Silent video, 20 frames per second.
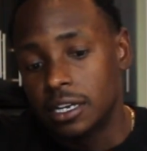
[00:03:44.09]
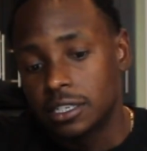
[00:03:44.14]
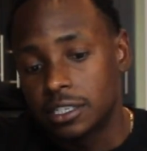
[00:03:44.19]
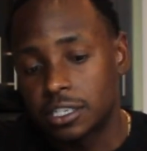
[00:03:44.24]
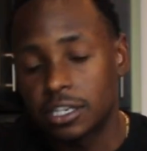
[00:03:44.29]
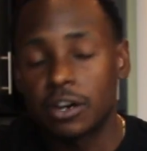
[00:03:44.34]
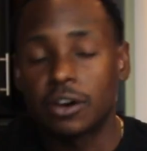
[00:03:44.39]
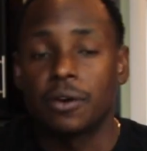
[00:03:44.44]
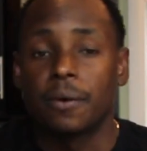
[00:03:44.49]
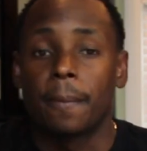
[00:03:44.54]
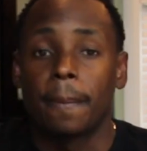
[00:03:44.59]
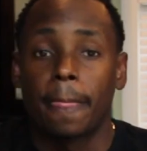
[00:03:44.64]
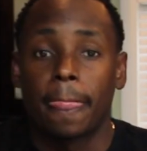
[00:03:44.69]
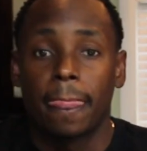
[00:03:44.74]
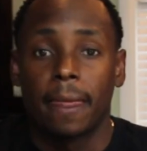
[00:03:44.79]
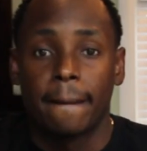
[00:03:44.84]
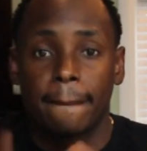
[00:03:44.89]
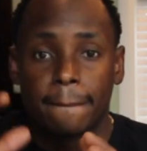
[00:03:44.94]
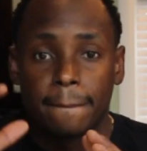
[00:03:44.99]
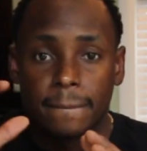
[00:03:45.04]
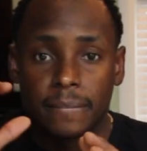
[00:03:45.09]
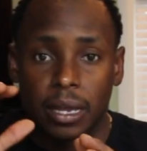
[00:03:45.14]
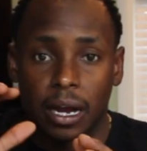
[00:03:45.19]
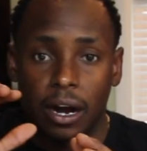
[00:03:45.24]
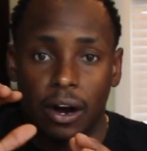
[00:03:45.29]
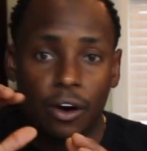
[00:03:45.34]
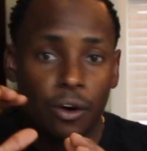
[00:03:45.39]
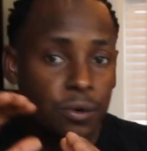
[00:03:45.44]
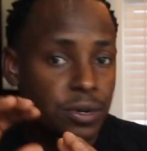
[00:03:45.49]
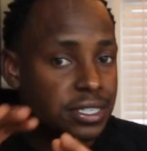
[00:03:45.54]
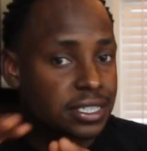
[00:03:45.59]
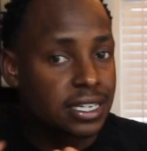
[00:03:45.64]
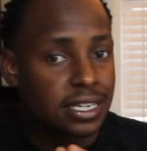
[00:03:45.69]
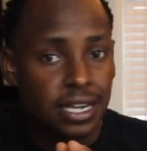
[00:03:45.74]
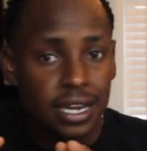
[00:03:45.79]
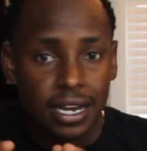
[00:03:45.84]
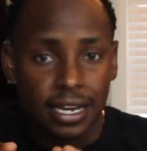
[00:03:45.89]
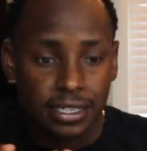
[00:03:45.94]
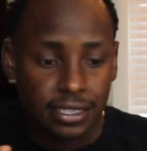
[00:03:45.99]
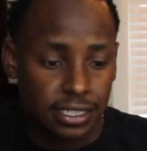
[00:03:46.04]
So I always
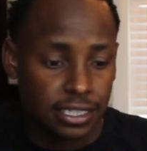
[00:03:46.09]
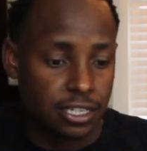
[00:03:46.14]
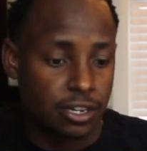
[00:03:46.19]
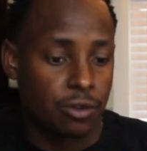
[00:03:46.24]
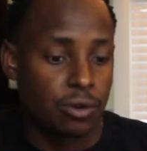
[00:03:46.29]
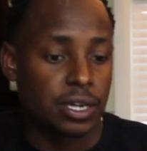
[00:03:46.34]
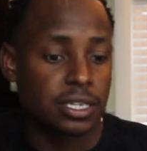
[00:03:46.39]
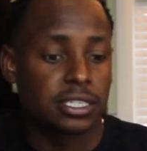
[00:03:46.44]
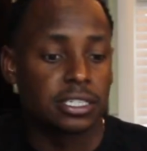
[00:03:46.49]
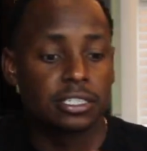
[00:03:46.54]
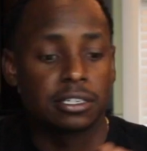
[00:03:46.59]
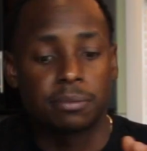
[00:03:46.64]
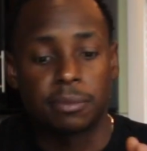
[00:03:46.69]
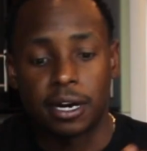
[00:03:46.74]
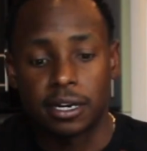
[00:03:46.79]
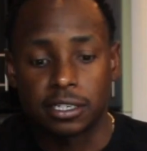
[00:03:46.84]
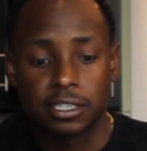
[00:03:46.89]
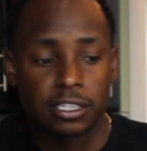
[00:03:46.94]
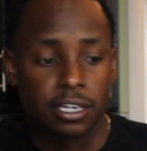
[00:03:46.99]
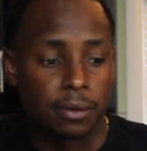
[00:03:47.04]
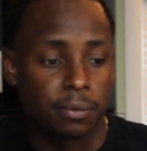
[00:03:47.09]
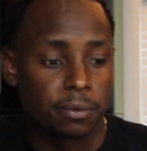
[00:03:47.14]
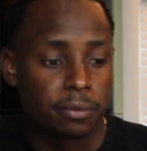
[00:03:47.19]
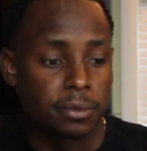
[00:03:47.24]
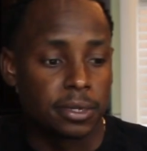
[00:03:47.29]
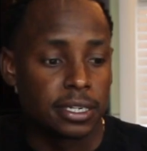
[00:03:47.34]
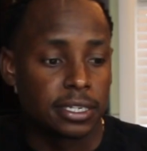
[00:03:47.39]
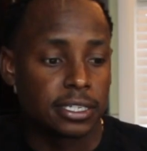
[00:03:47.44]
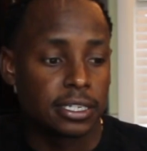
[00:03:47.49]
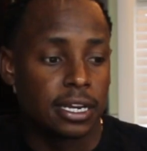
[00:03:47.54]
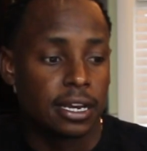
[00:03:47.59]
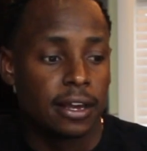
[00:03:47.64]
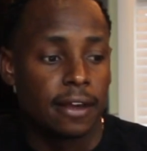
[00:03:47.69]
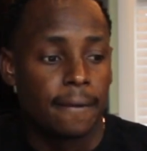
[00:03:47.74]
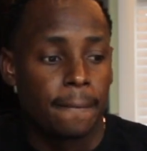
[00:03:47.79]
get asked these questions about supplements.